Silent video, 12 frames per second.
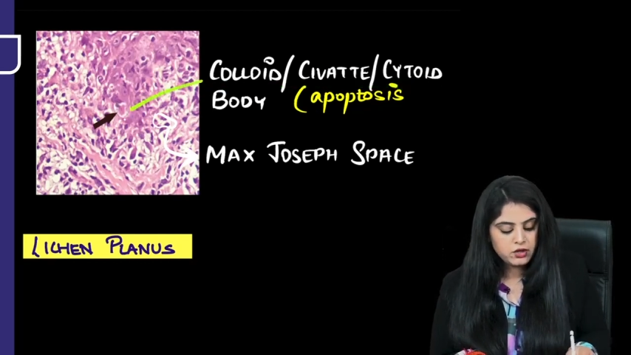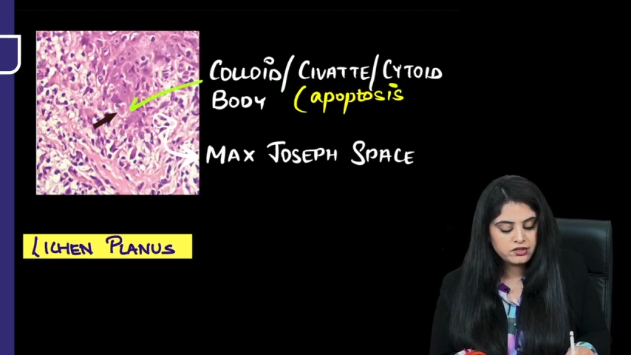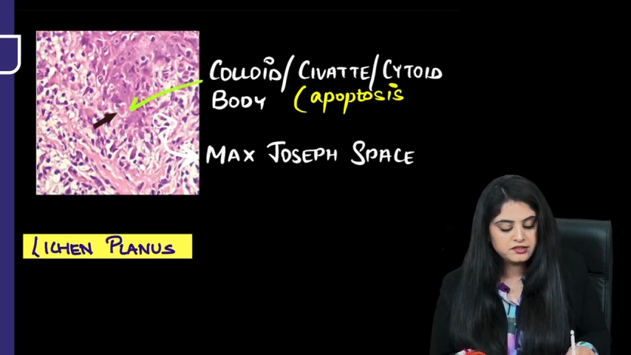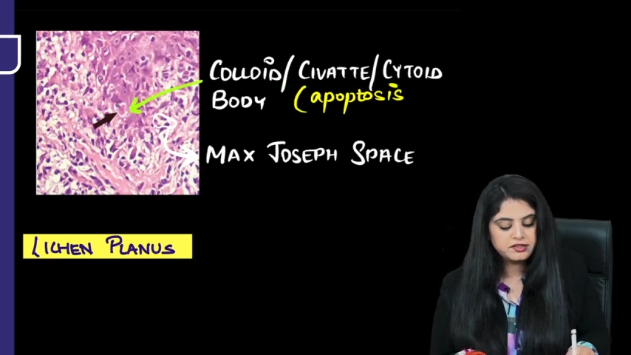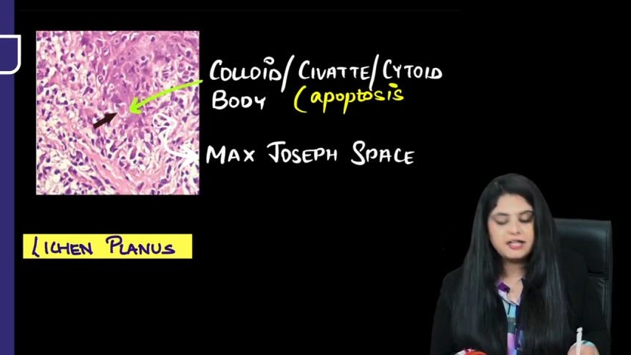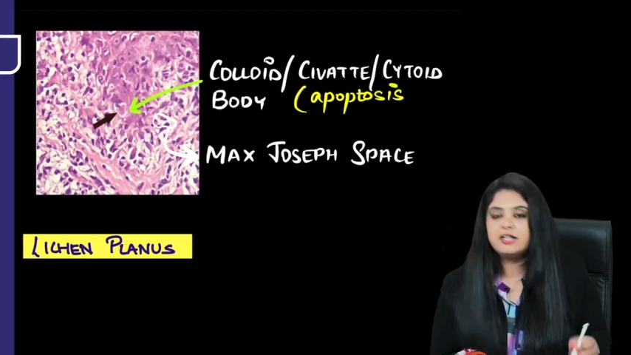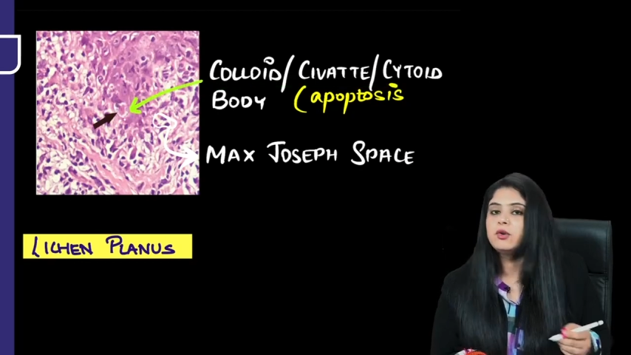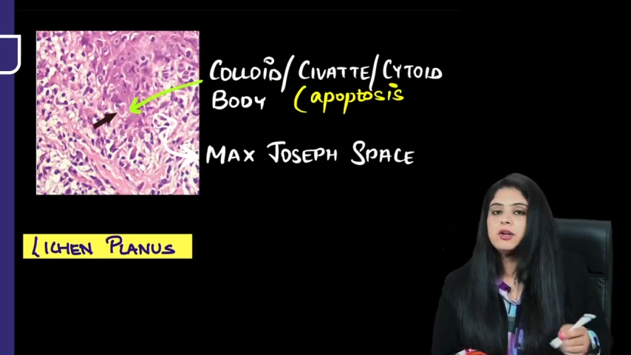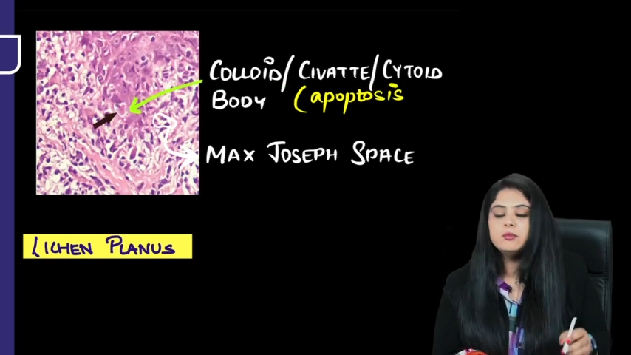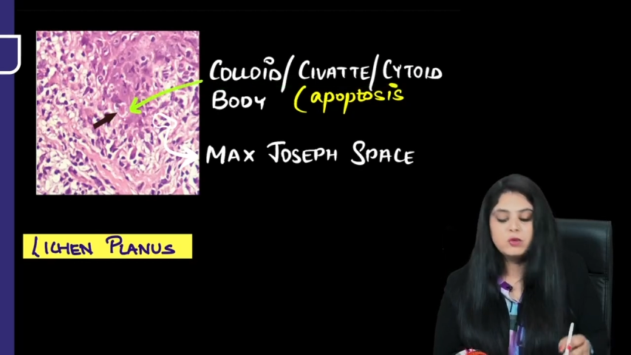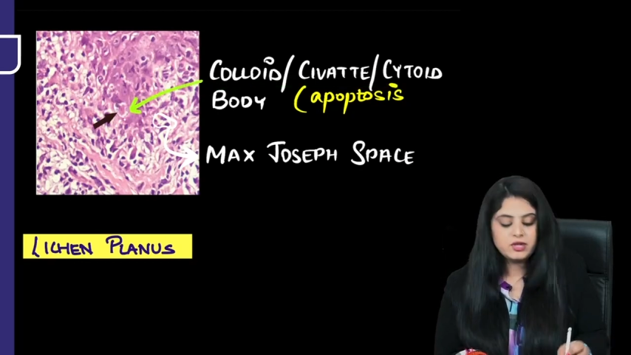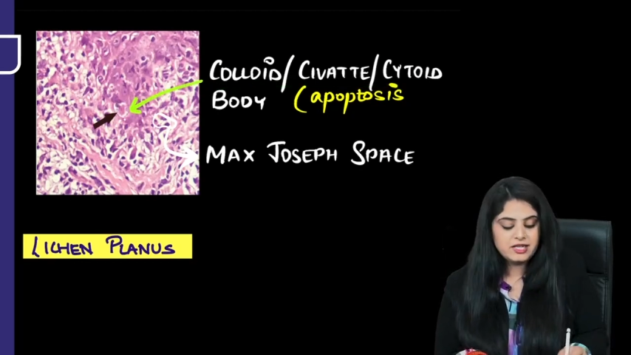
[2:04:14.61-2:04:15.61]
or a
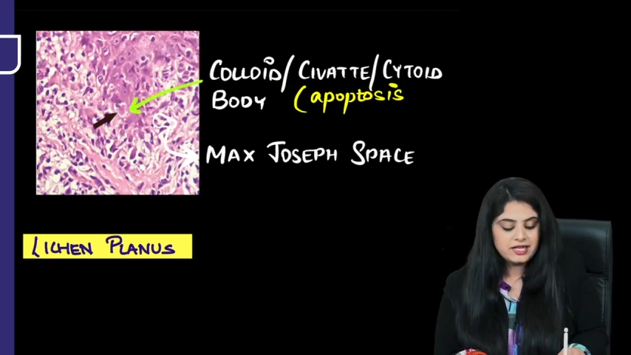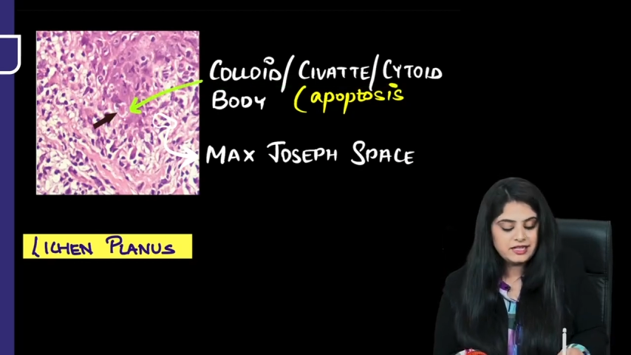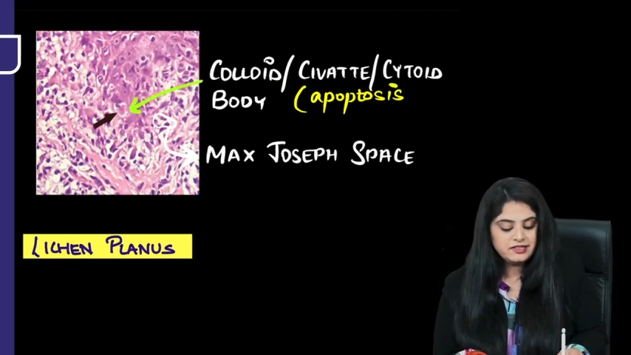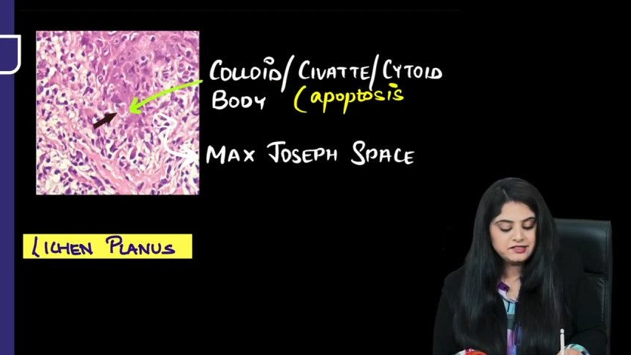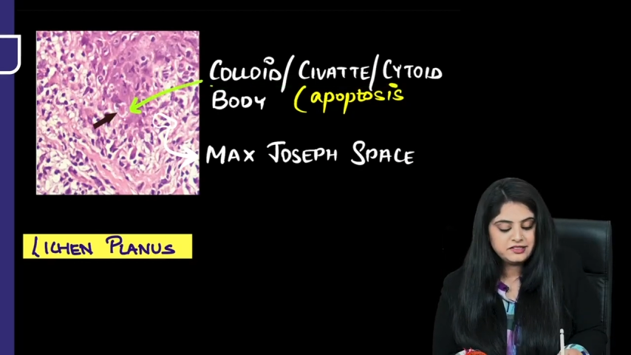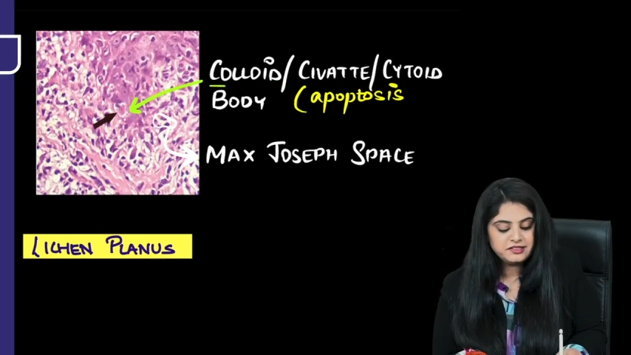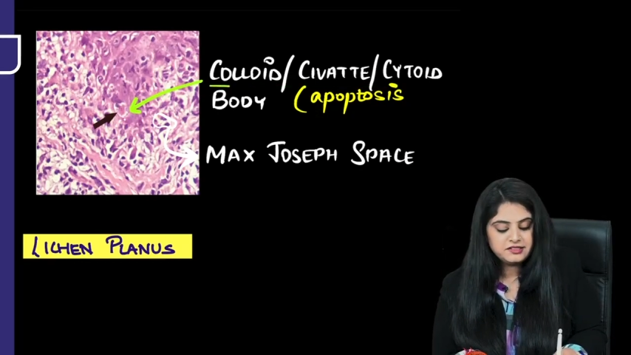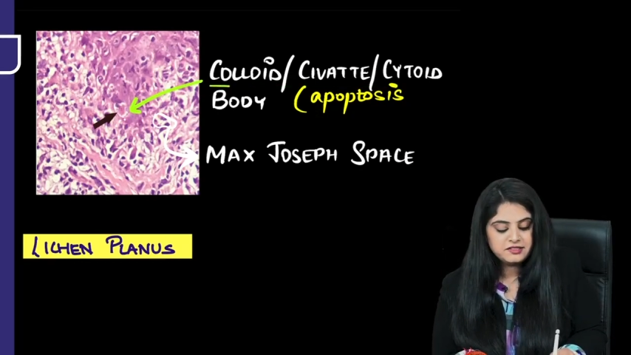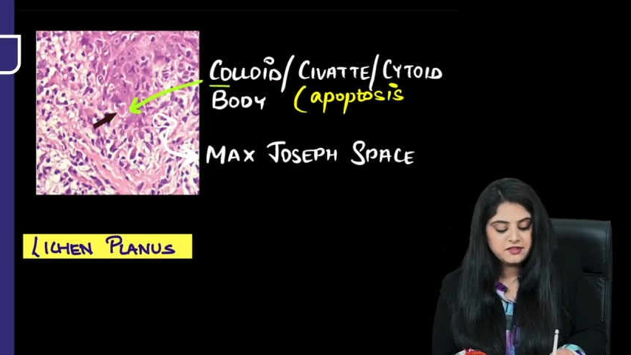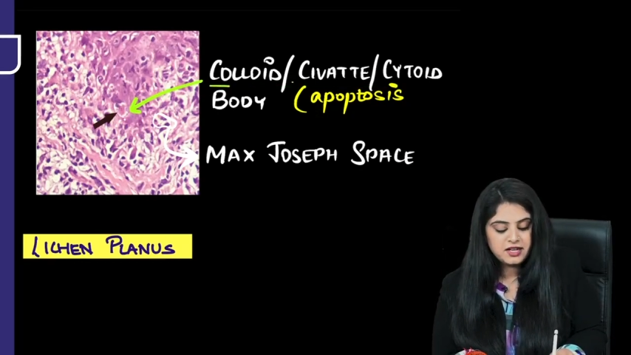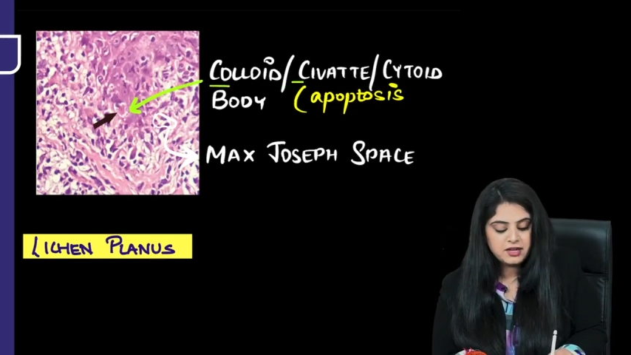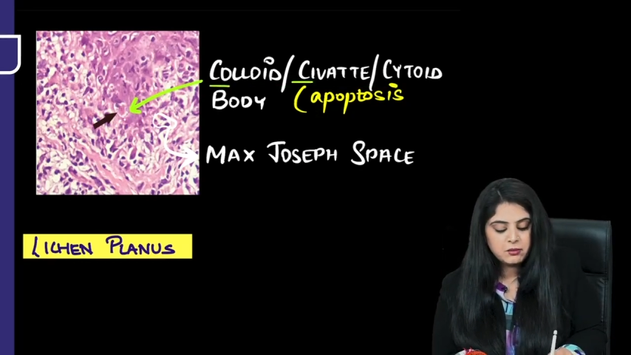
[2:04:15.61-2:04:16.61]
cytoid body, any
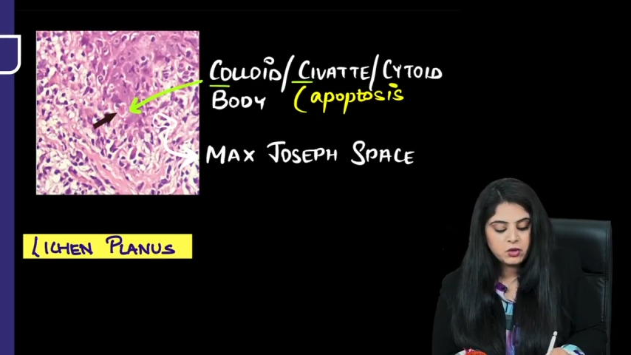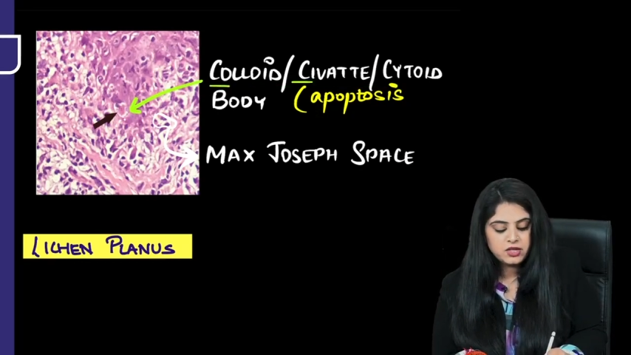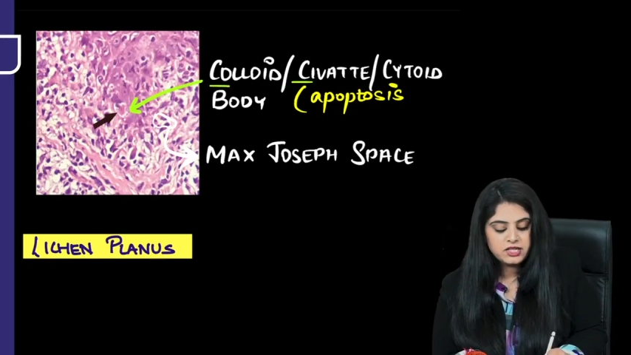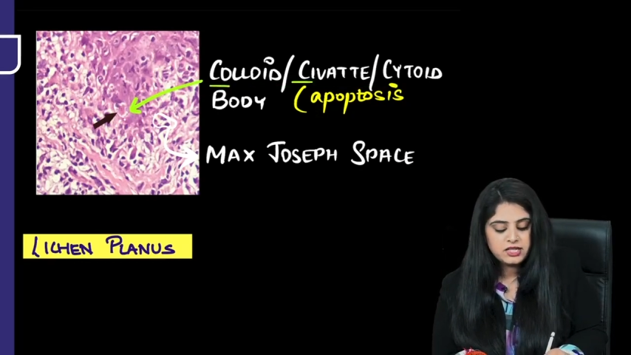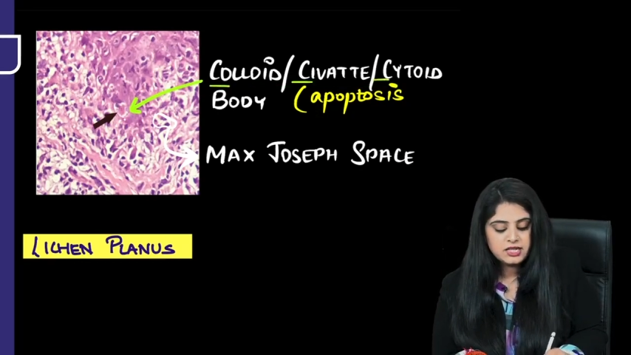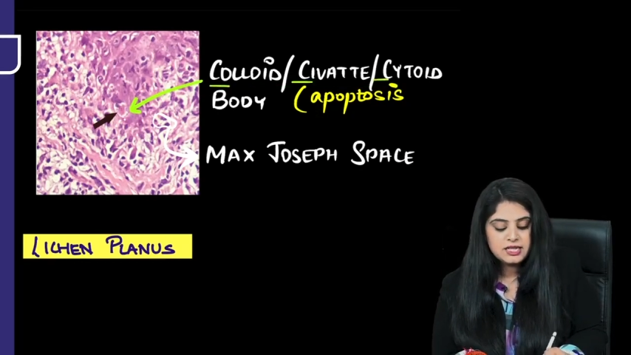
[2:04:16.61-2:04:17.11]
CC wala body,